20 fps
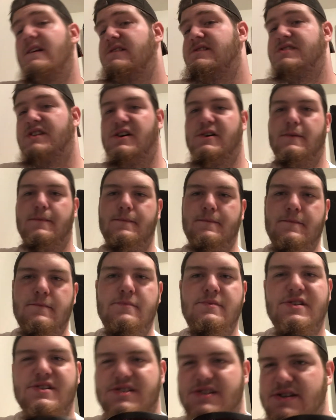So,
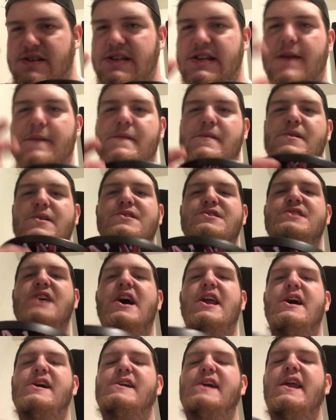just give me a little
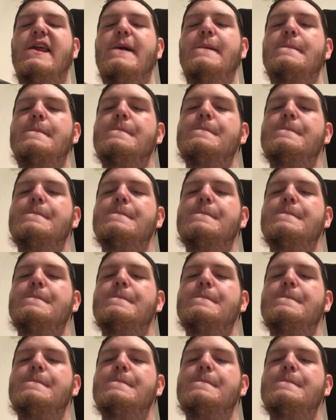shout out, Kenny.